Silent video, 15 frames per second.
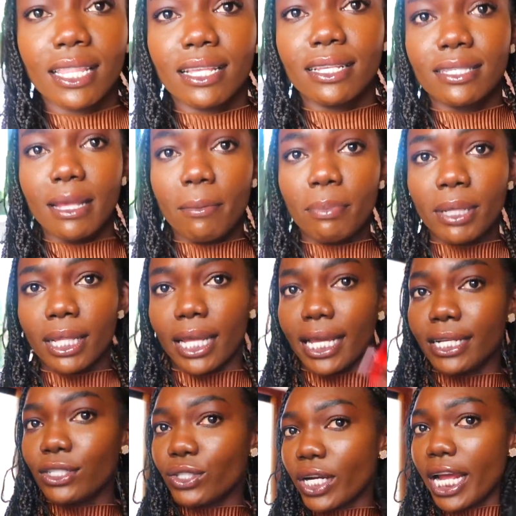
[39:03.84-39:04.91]
this
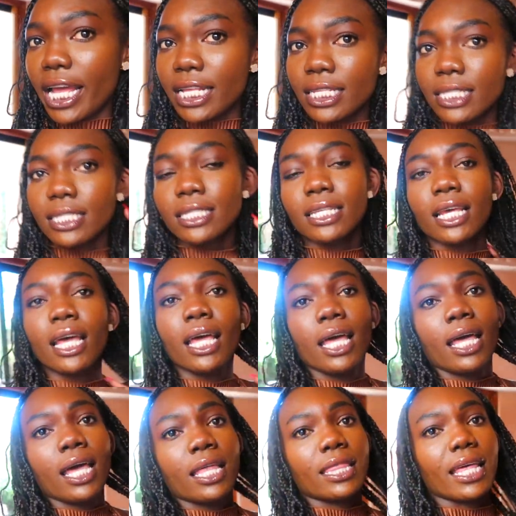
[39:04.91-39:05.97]
plain dress
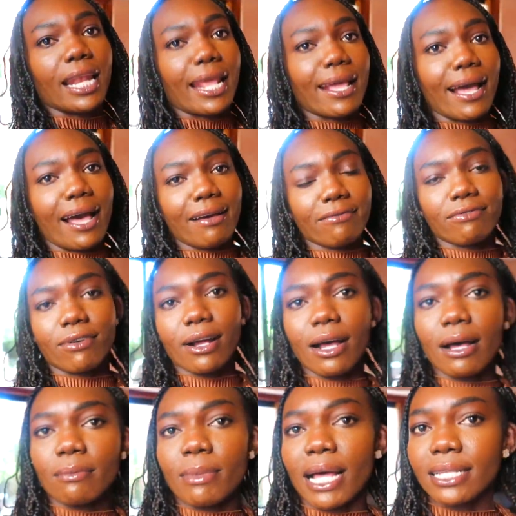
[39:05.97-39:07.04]
that I got
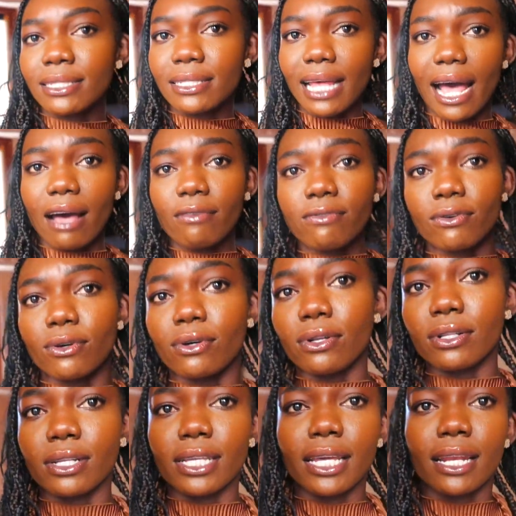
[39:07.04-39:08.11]
from
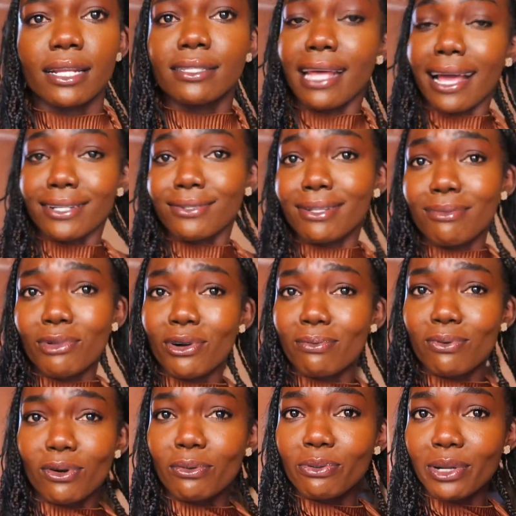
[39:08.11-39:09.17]
Zaful. It is actually more
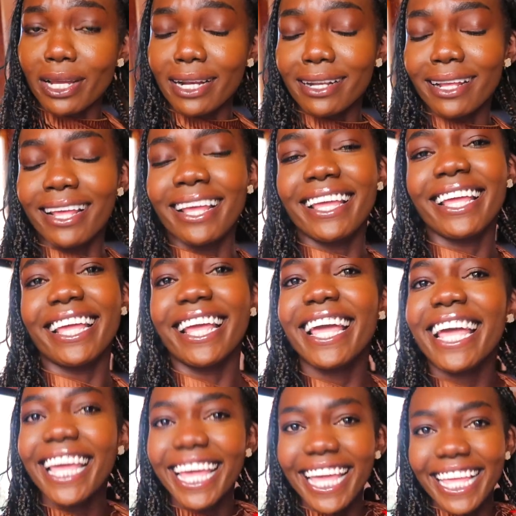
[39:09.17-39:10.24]
appropriate
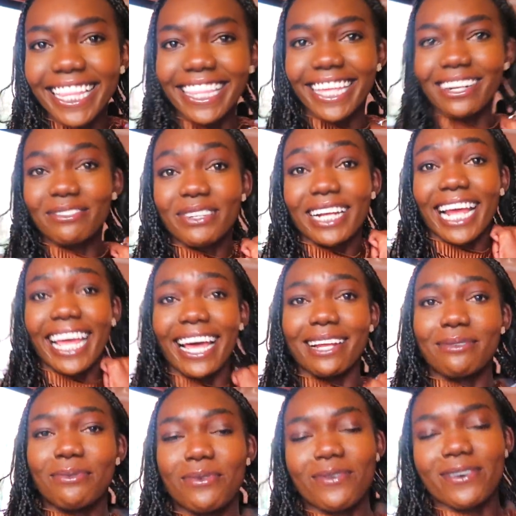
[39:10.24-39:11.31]
than what I
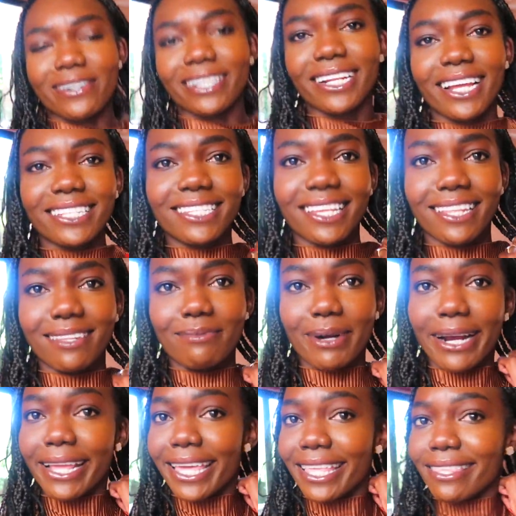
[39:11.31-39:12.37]
had worn to the
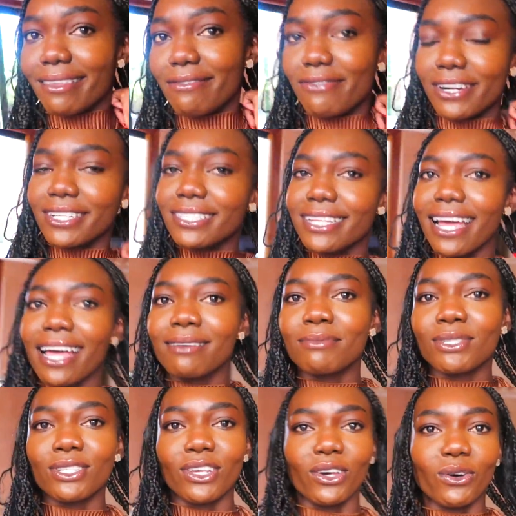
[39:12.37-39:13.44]
market the first time.
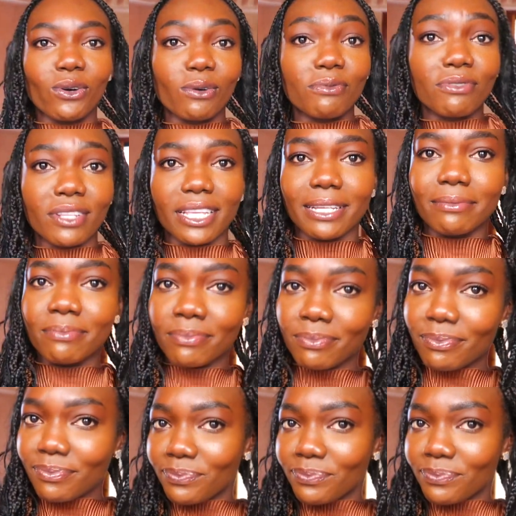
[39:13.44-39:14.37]
So hopefully